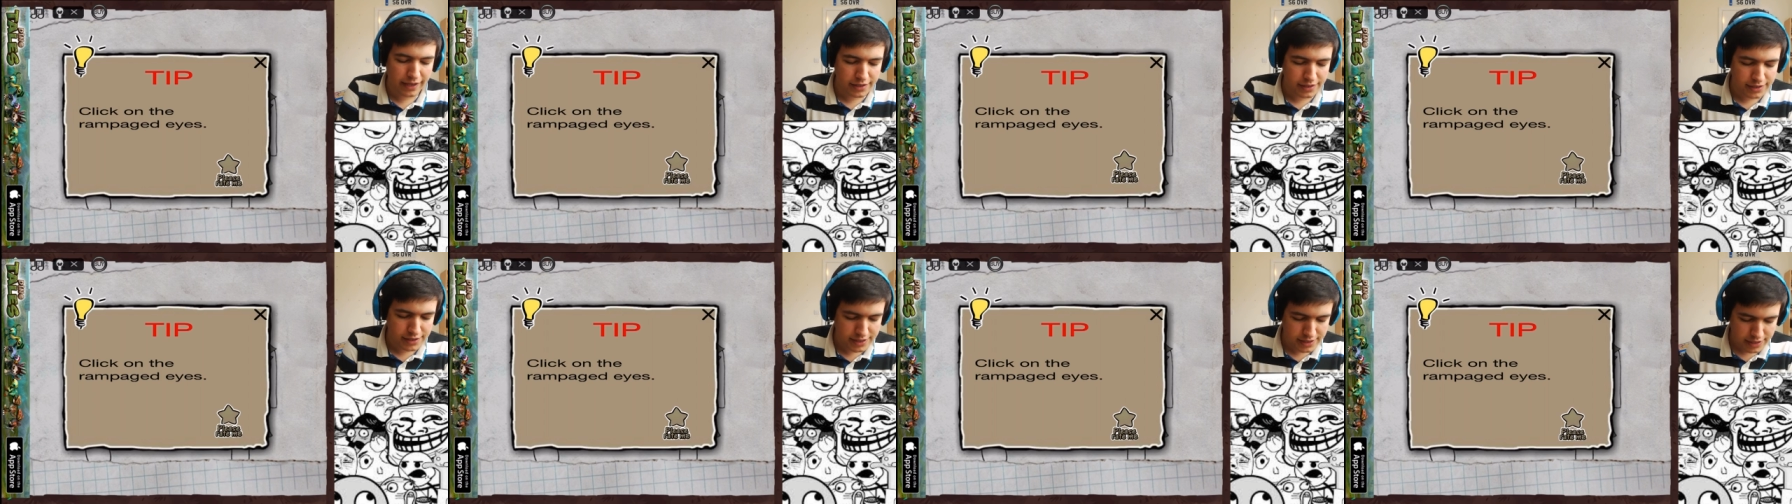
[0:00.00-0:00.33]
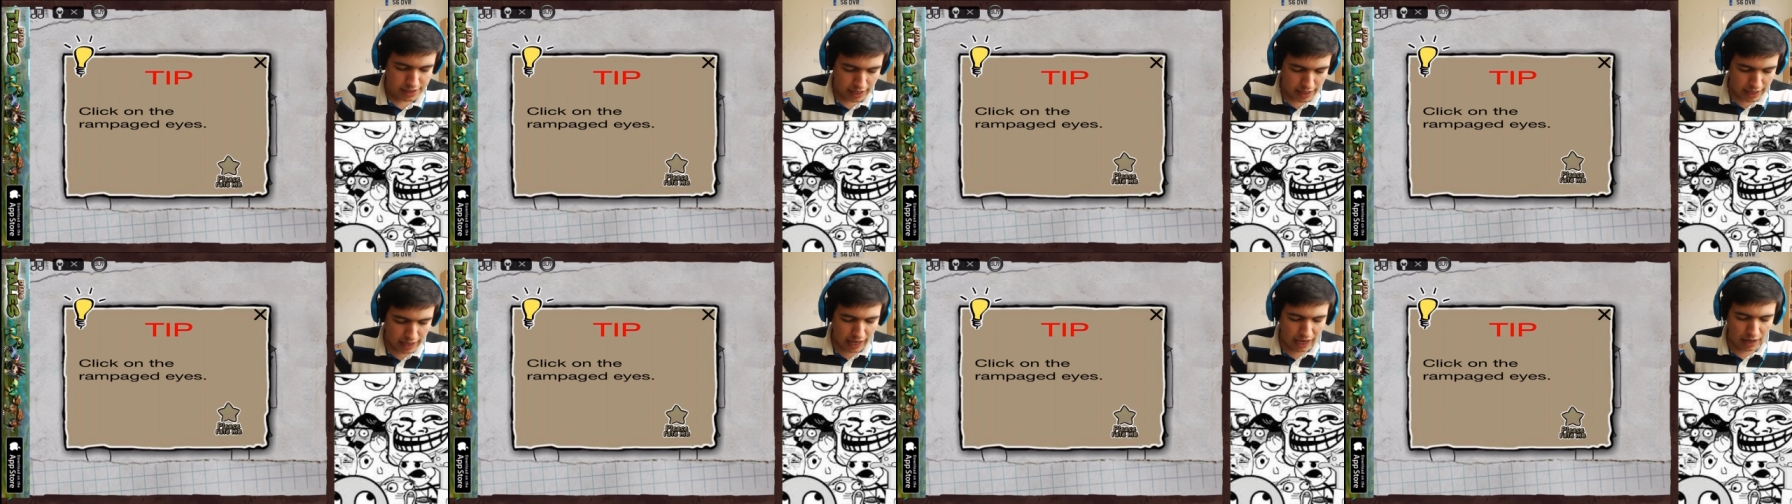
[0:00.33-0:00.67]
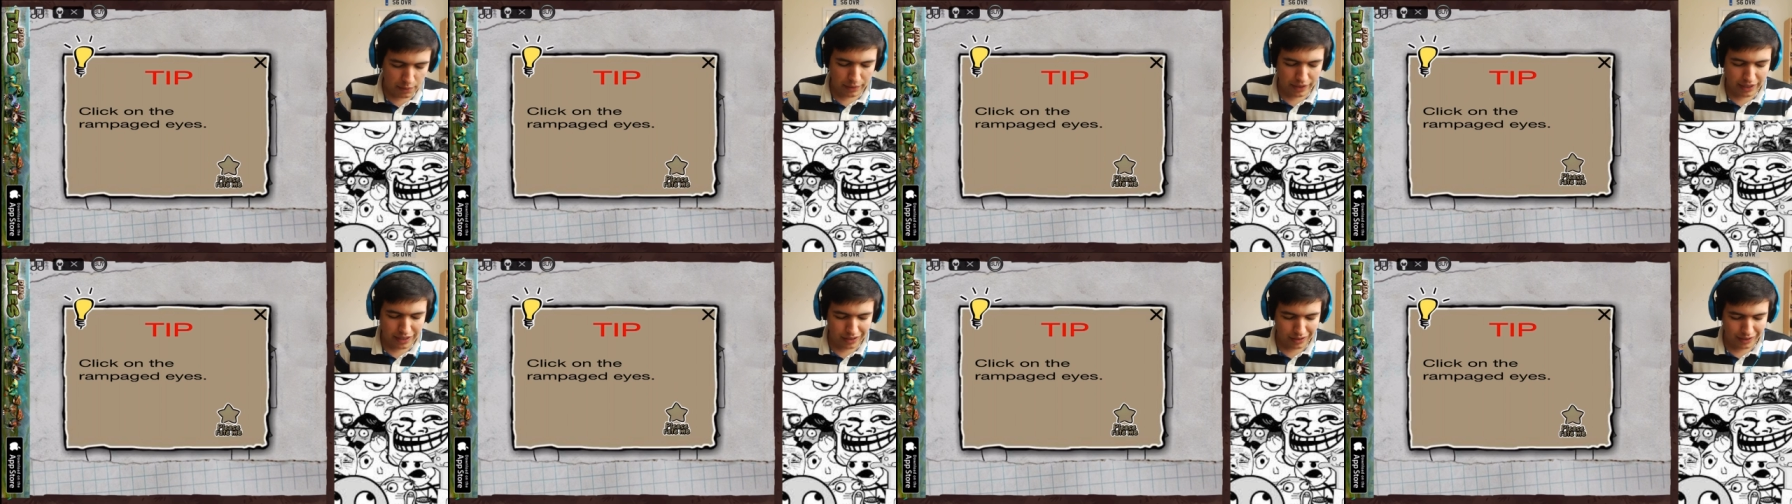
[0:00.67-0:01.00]
hints,
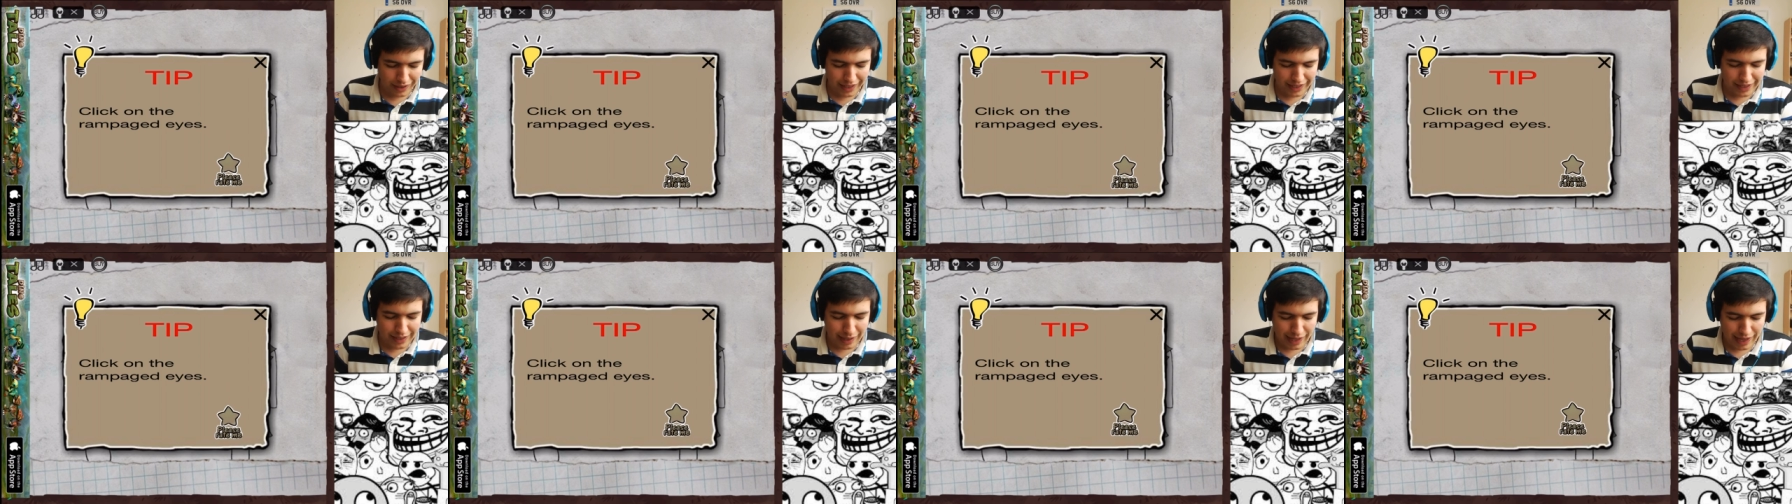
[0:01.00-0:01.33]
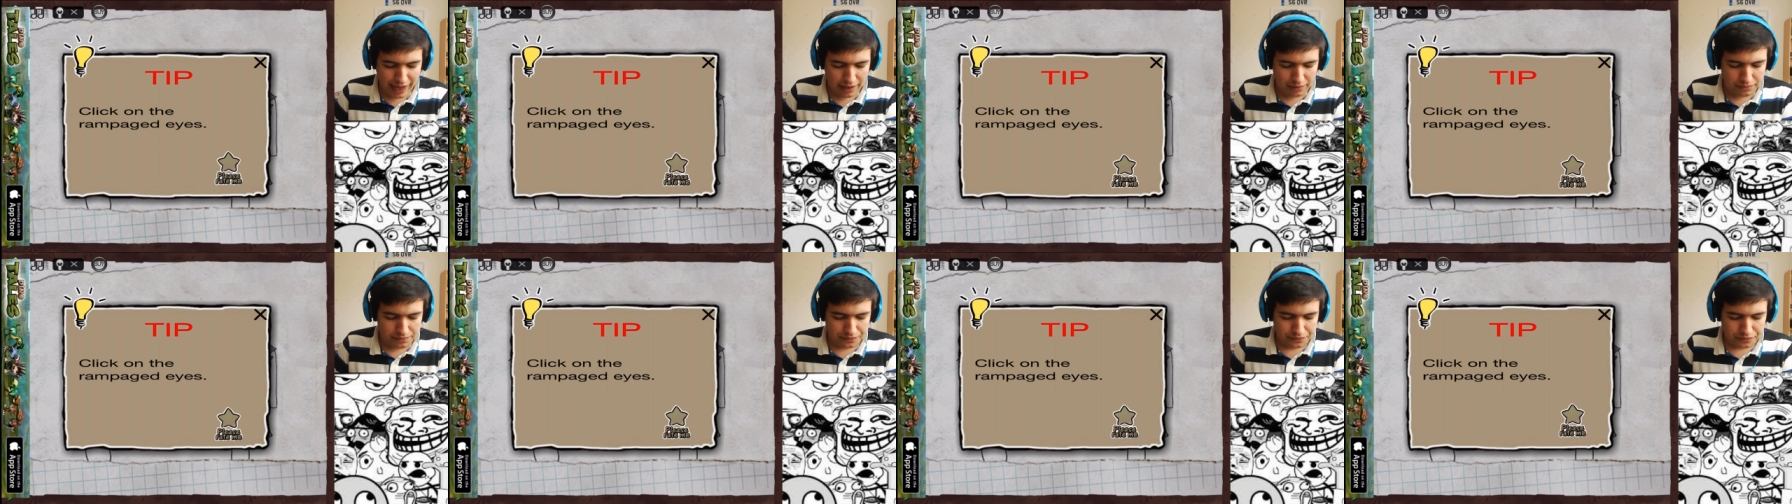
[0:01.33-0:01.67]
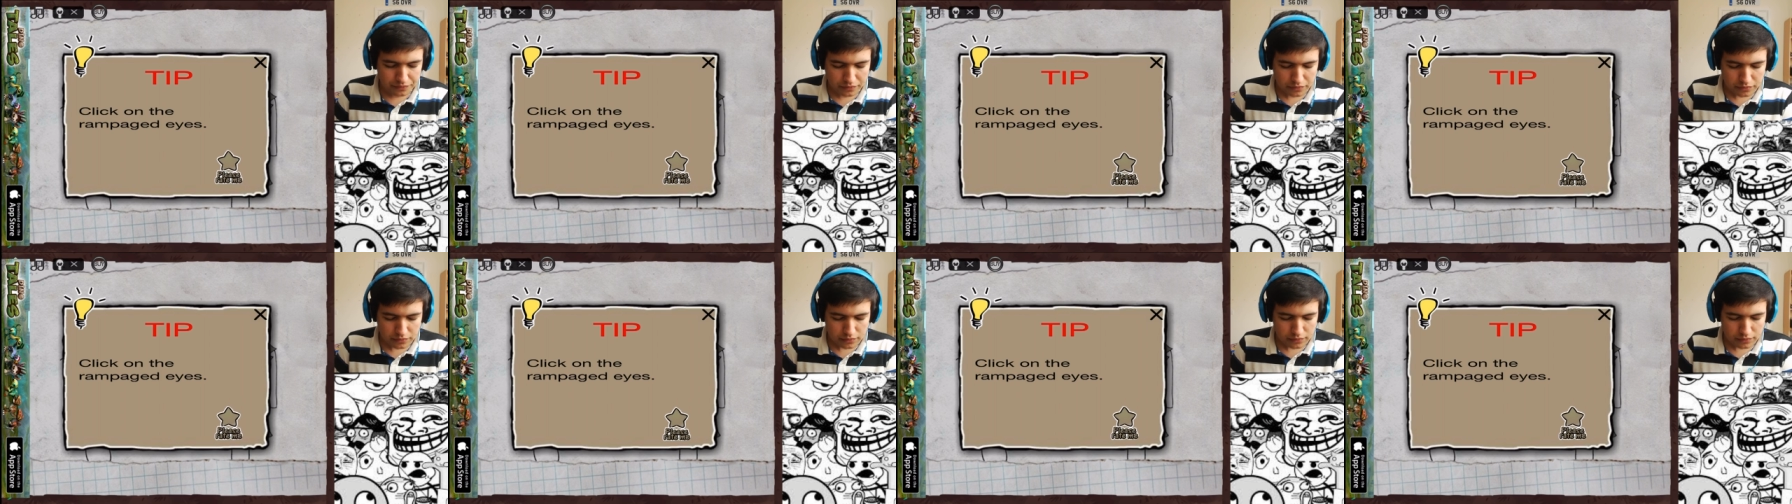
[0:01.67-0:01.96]
and we click it.